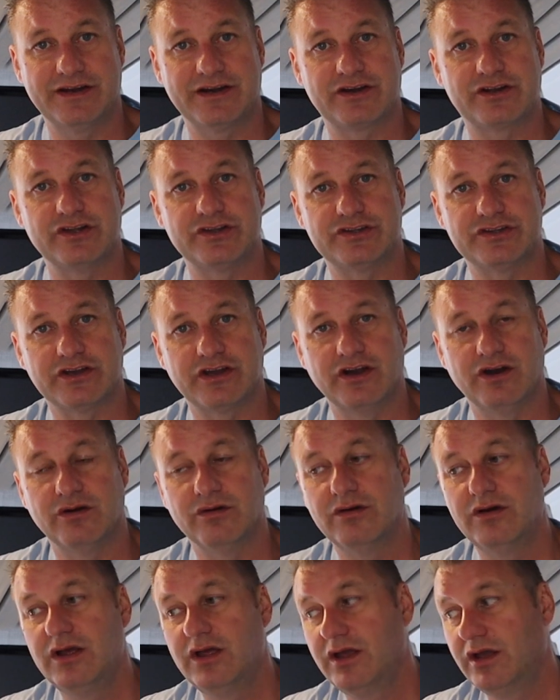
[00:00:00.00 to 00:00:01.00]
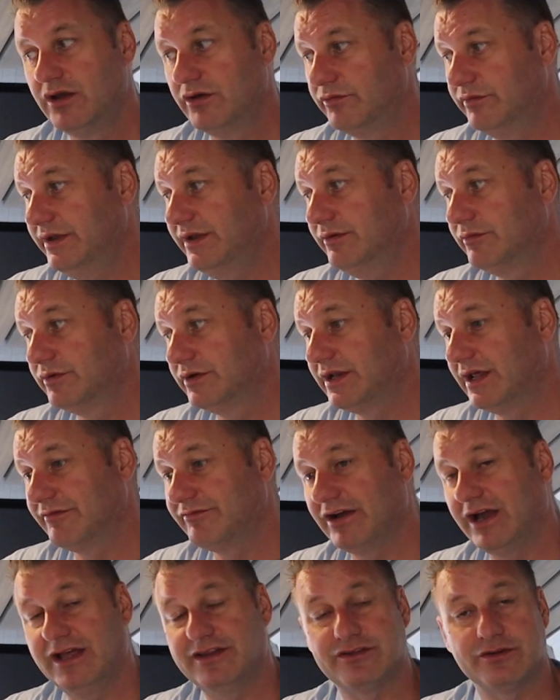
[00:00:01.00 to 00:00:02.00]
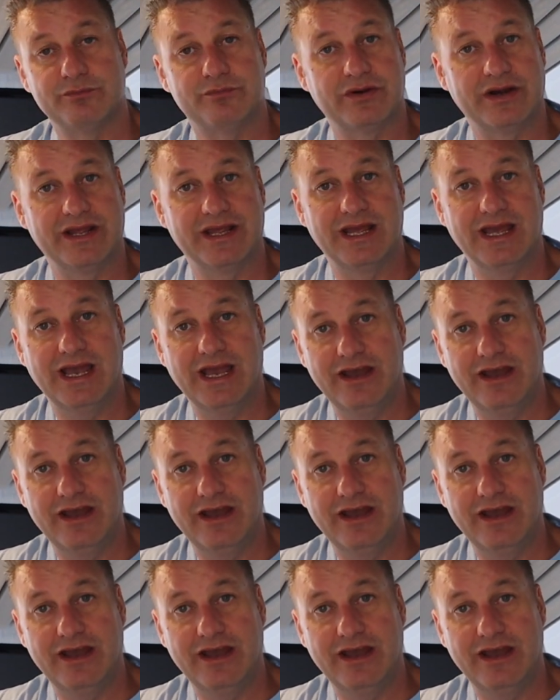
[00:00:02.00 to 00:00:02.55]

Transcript: they're good to go. We would have had to bring